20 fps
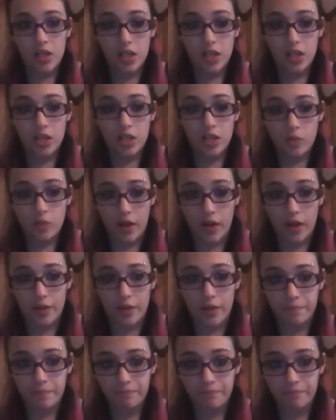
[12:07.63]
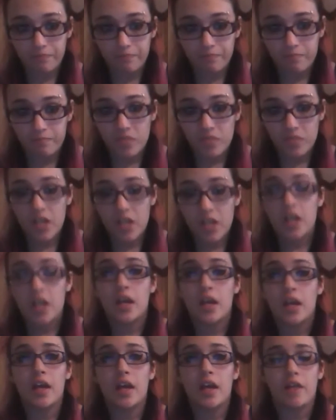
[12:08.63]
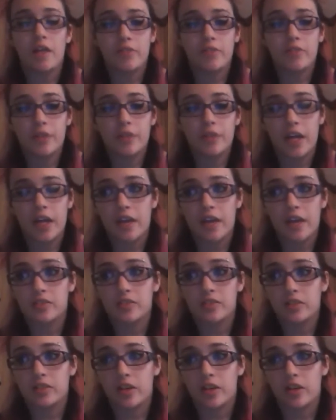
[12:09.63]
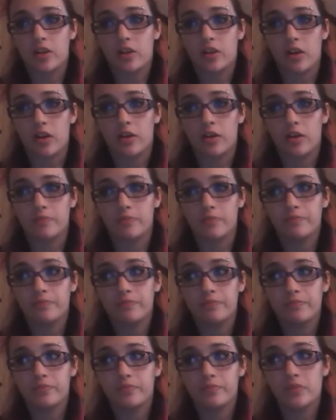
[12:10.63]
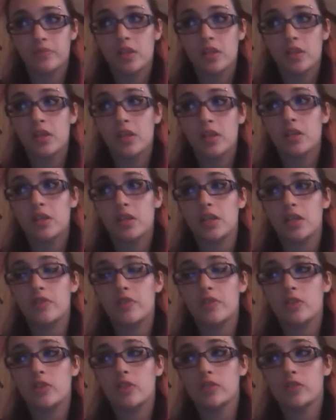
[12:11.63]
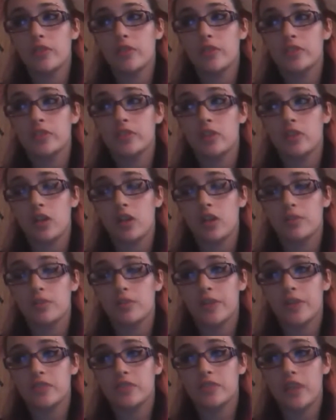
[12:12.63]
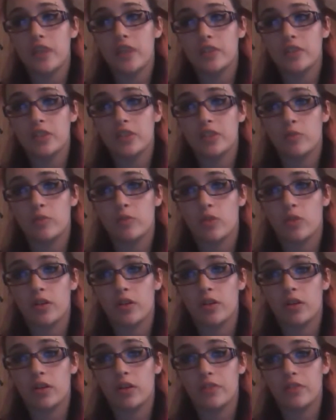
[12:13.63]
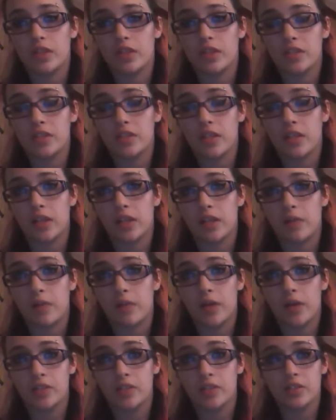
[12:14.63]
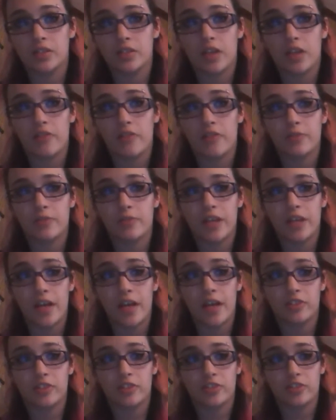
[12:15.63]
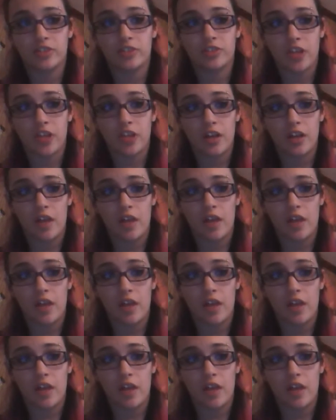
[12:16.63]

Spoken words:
Either way, everybody has their card. Even those of us that are not the biggest fans anymore of the Insane Clown Posse, everybody has their shit.